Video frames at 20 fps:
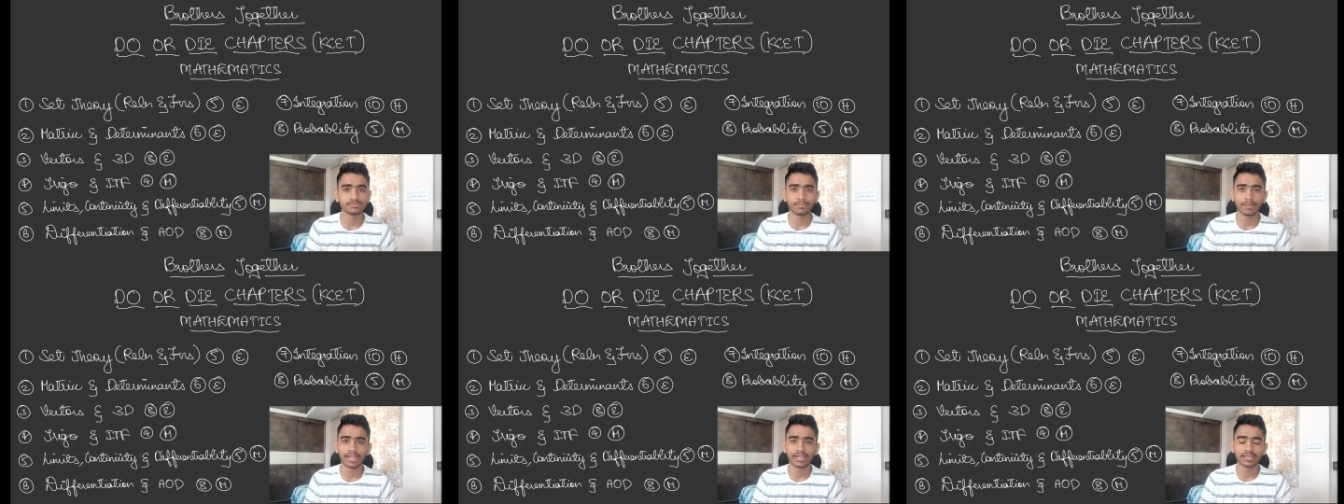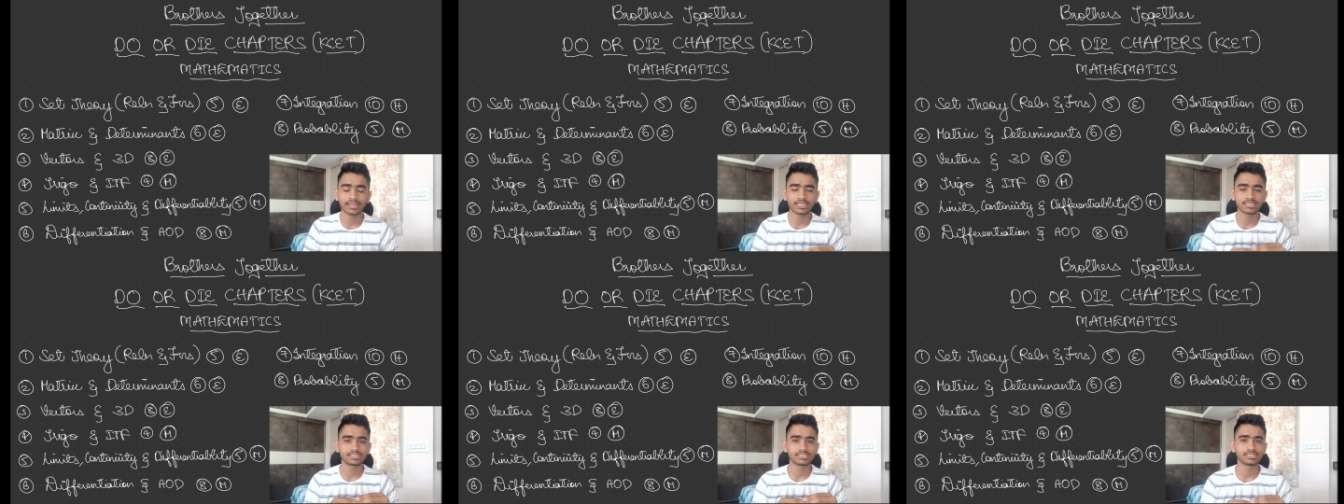
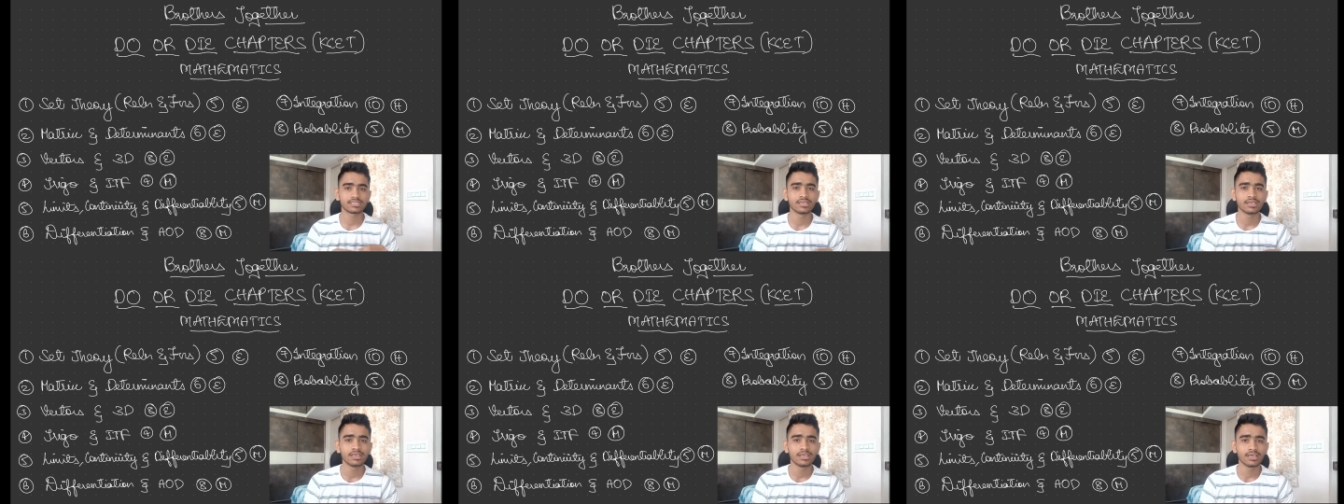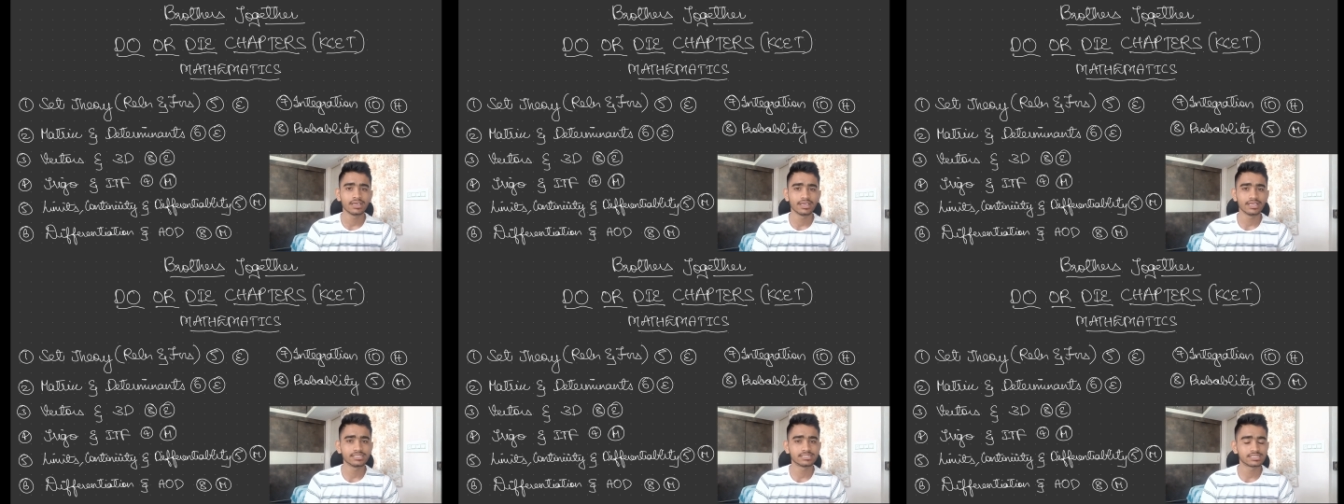Matrix
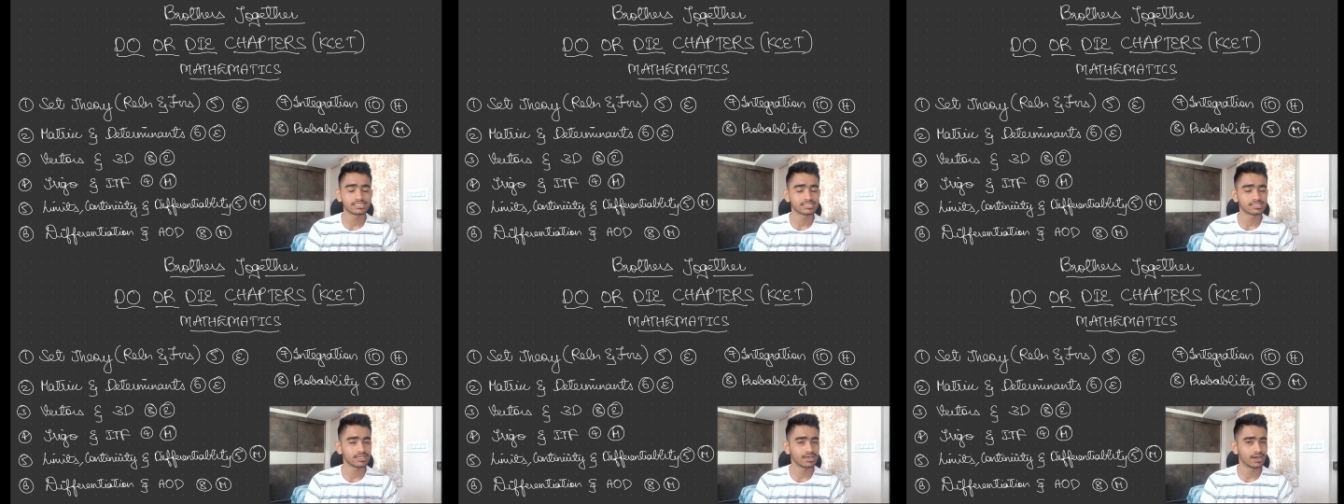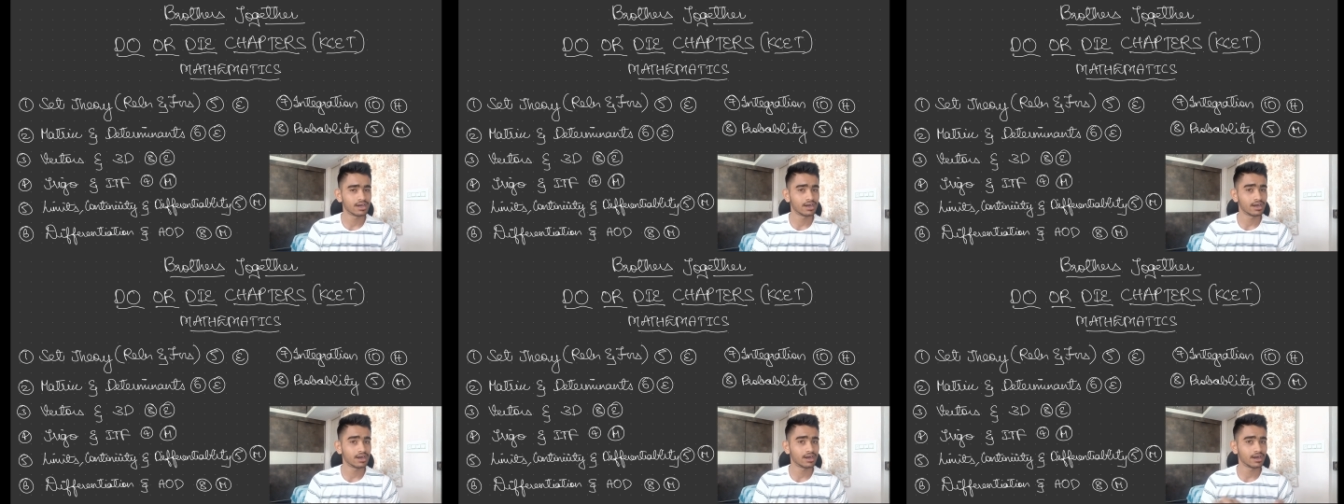is
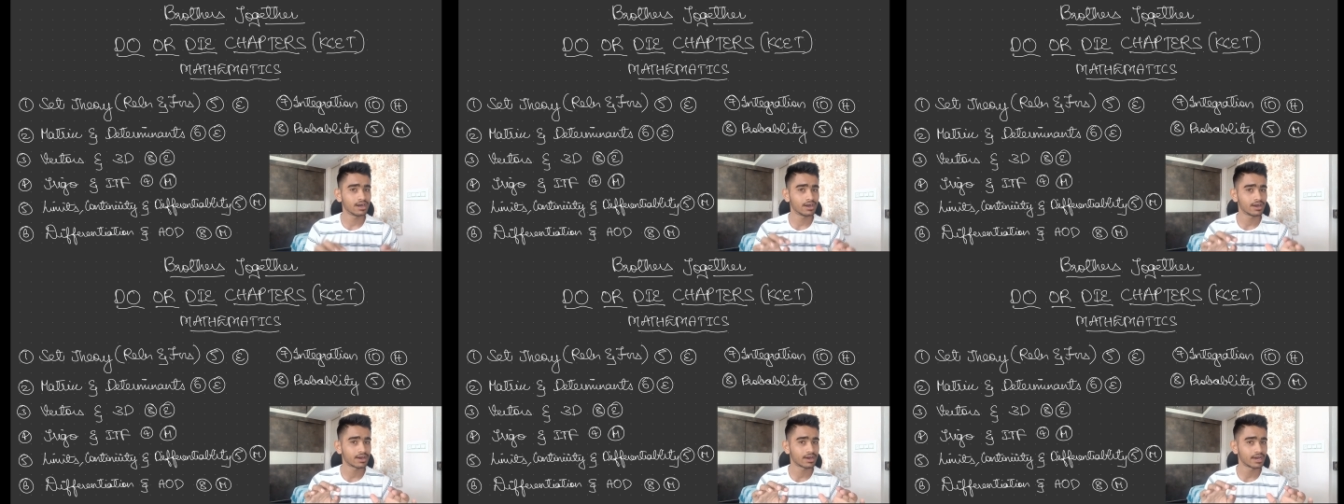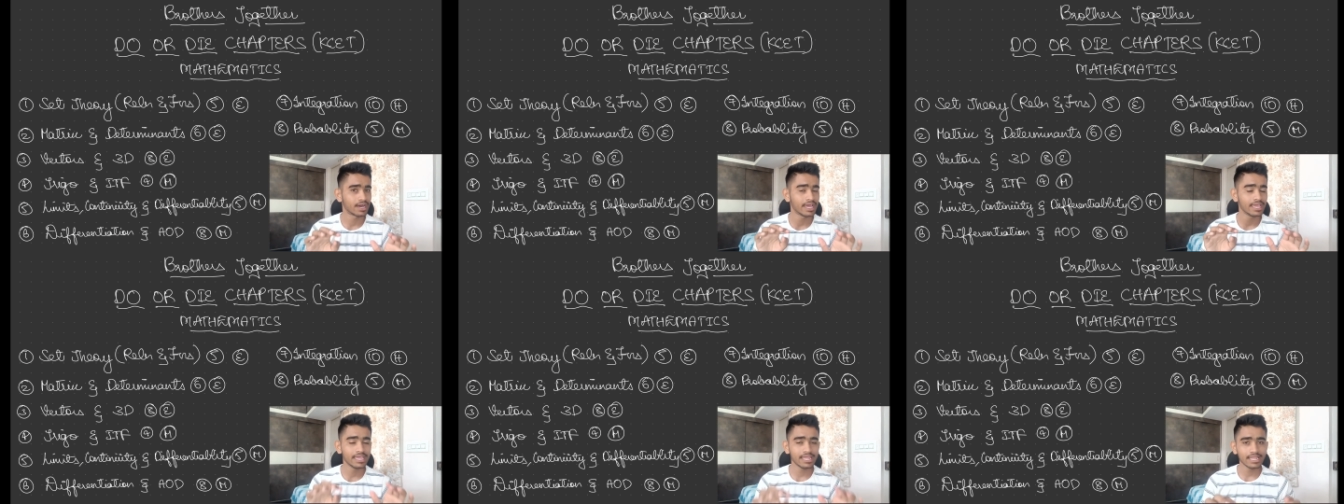a uh,
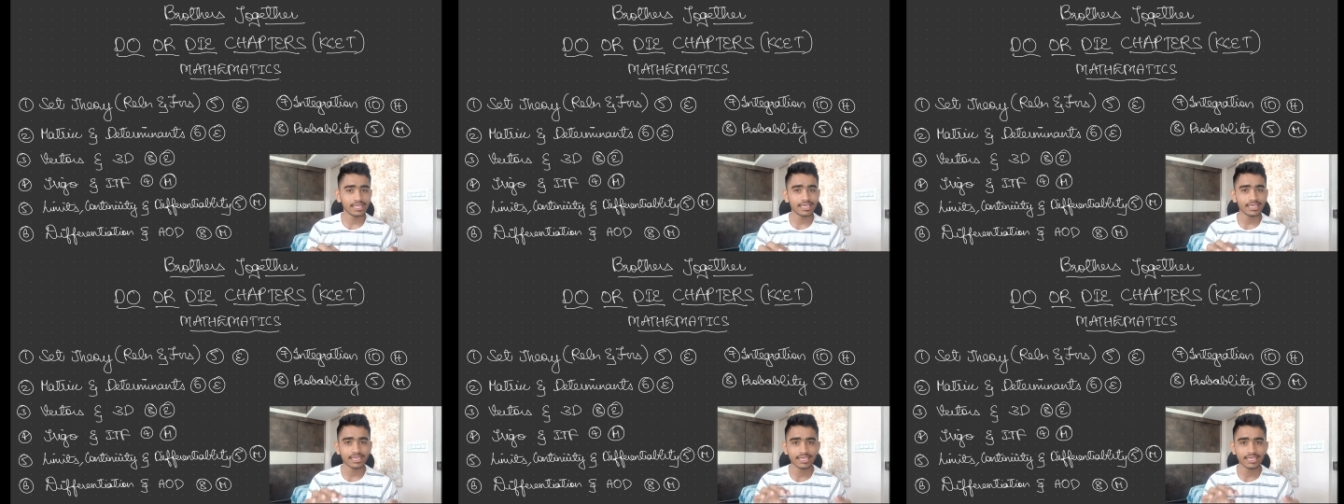highly